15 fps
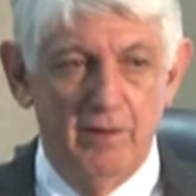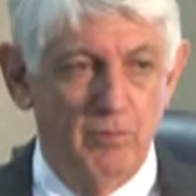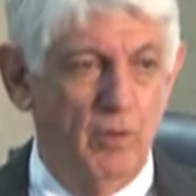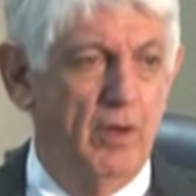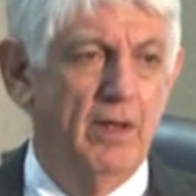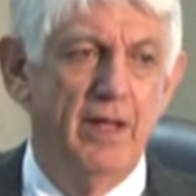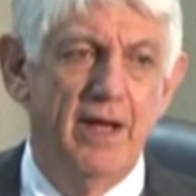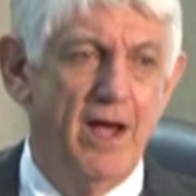
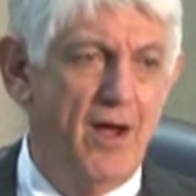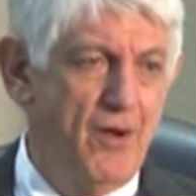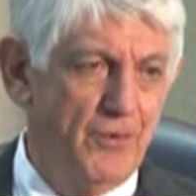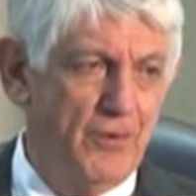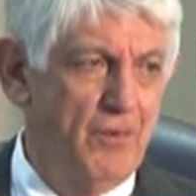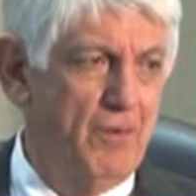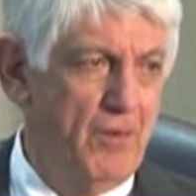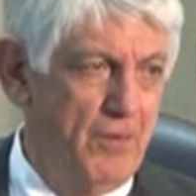Well, they all
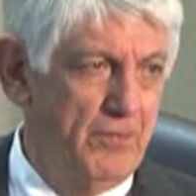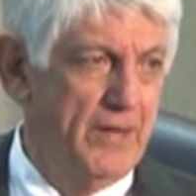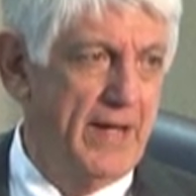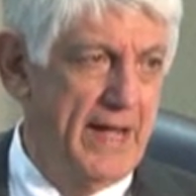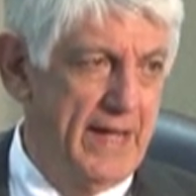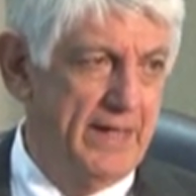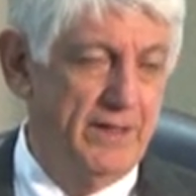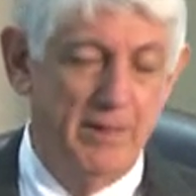going to hold their
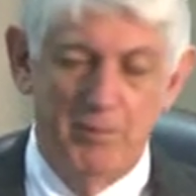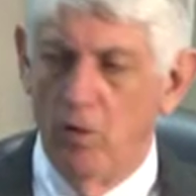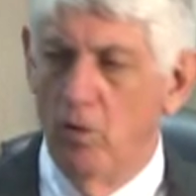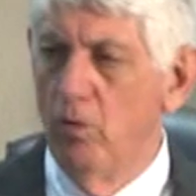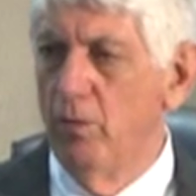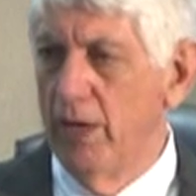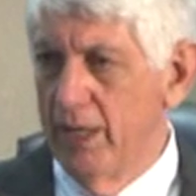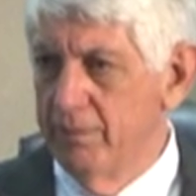hand up,
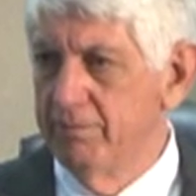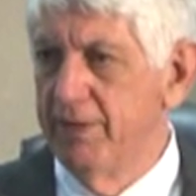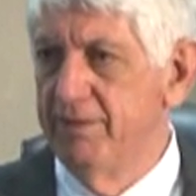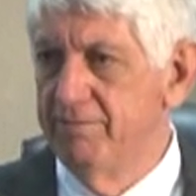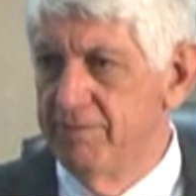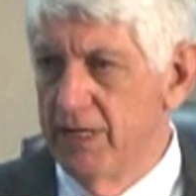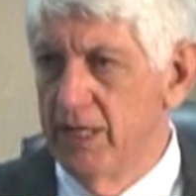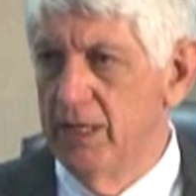oh, I can be
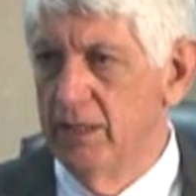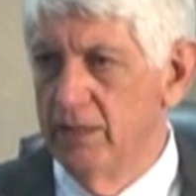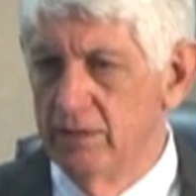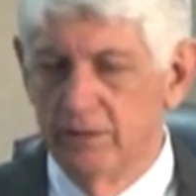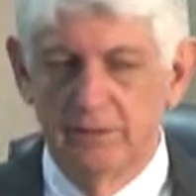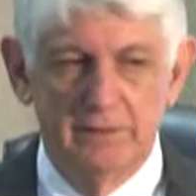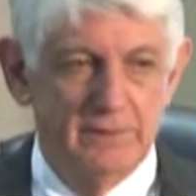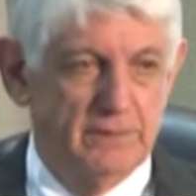fair.
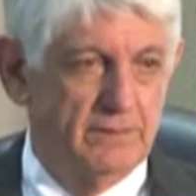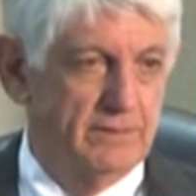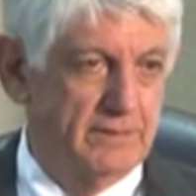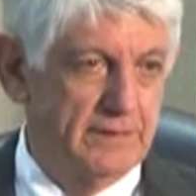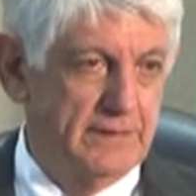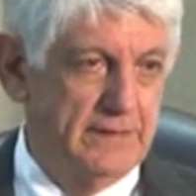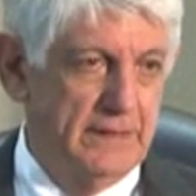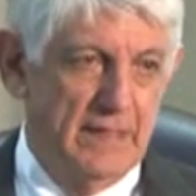
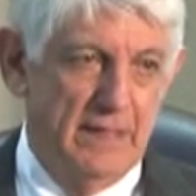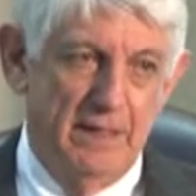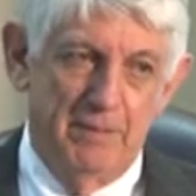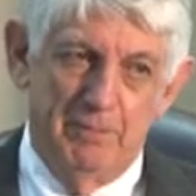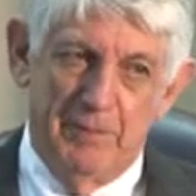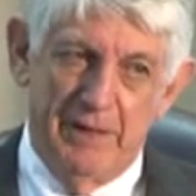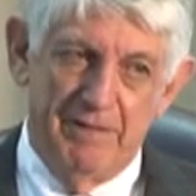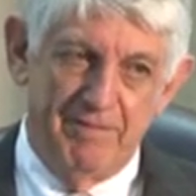See?
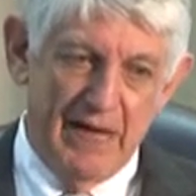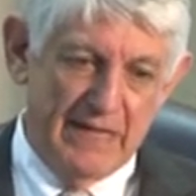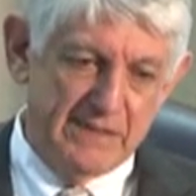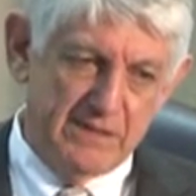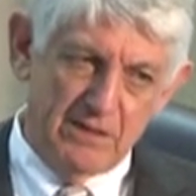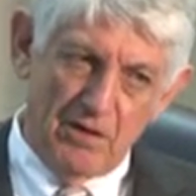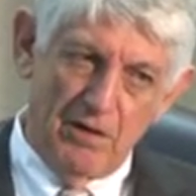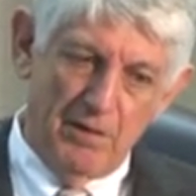But if I
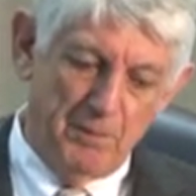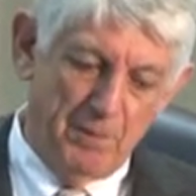start